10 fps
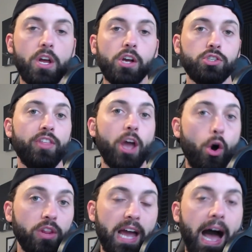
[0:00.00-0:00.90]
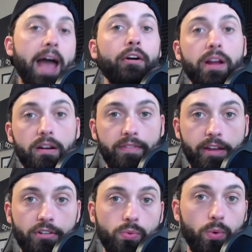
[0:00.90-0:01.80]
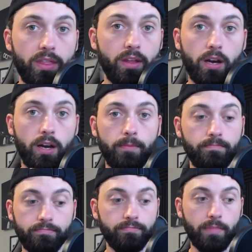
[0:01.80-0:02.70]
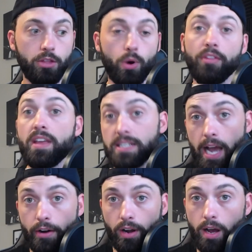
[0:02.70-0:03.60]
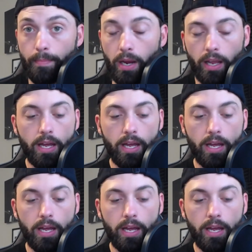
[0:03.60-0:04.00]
So they only hire innovators throughout the entire company.